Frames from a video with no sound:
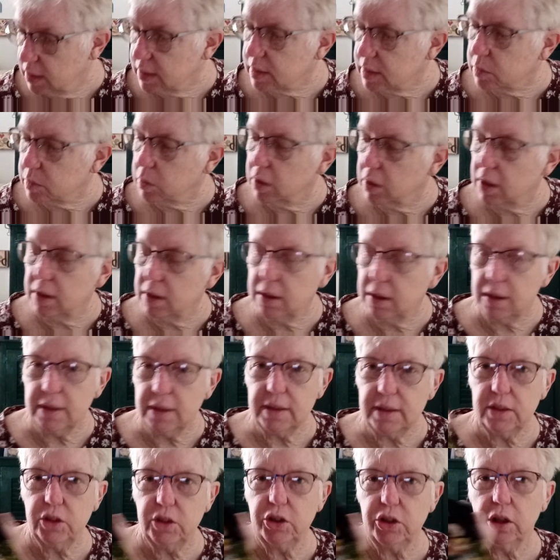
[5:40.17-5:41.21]
this one
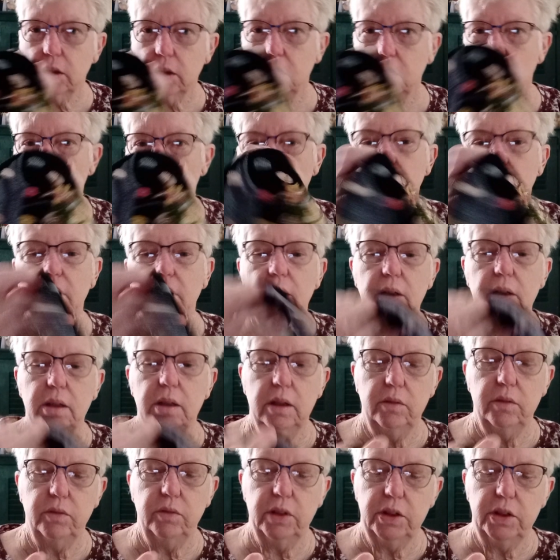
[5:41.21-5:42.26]
is Jelly Bean
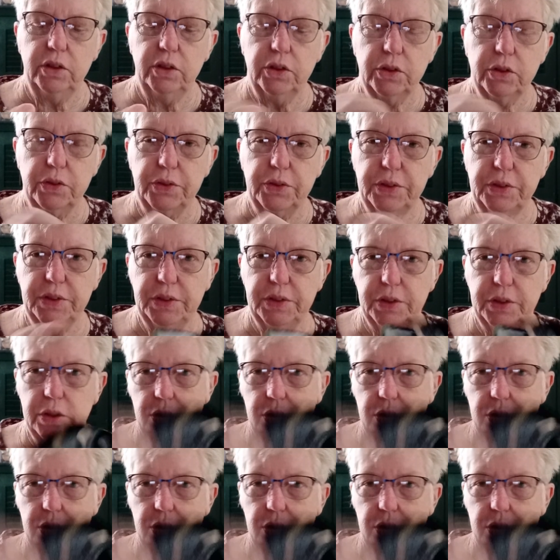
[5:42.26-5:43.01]
Adventures